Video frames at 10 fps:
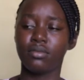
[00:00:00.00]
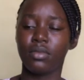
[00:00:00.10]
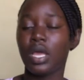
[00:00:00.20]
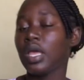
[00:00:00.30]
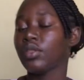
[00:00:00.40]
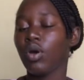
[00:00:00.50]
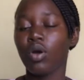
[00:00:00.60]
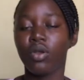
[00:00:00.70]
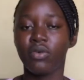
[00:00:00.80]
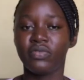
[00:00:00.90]
and all
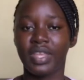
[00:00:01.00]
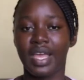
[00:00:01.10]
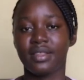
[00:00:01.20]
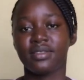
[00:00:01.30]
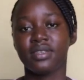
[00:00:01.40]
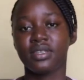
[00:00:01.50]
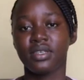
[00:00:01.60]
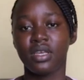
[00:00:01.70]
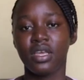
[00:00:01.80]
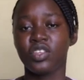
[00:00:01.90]
of that.
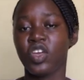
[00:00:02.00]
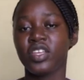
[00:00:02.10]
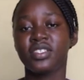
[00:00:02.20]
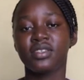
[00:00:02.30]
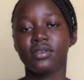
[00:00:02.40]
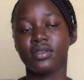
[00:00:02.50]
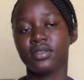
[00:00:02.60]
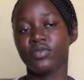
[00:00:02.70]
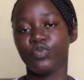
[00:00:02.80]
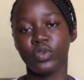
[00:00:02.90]
So it's
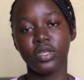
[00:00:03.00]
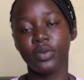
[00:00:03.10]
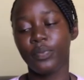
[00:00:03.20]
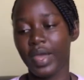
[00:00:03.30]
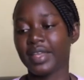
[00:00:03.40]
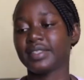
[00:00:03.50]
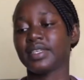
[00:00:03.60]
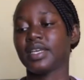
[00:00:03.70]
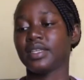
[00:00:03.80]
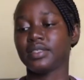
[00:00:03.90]
really bad.
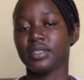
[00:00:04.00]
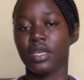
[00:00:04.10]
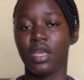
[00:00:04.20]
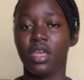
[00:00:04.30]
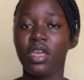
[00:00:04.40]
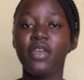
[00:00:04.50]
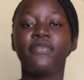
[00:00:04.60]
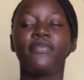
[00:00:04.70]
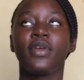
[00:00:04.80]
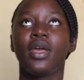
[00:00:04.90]
And if
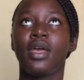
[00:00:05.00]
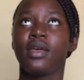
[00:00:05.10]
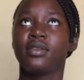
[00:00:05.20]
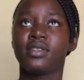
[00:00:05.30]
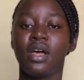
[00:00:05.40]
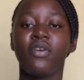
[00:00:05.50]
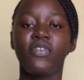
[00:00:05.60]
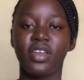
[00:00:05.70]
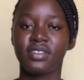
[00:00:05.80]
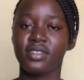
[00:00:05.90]

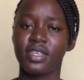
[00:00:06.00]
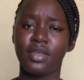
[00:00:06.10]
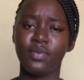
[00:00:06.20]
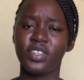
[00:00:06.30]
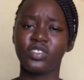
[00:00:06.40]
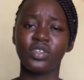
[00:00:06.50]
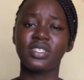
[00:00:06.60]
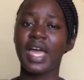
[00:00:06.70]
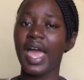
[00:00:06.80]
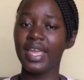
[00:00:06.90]
self-esteem is not
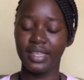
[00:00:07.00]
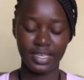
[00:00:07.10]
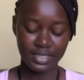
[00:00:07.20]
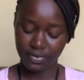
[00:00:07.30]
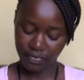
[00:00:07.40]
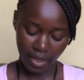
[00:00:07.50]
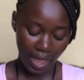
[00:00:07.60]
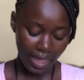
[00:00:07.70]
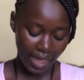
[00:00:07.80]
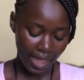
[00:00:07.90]
identified
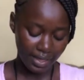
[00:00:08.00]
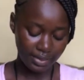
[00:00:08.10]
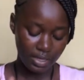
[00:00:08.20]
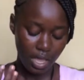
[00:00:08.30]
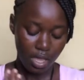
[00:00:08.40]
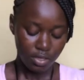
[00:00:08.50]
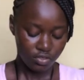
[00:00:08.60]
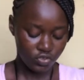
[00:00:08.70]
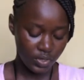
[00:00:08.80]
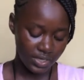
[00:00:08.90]
and
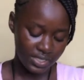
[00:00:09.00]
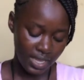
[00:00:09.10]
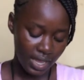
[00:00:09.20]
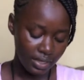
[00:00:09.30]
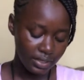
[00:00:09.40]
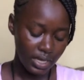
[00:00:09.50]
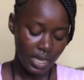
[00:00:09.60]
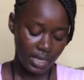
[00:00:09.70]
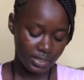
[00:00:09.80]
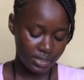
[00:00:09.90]
treated,
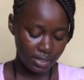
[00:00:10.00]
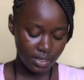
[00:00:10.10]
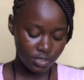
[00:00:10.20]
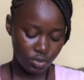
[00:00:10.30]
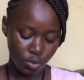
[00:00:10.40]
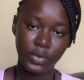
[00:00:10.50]
it leads to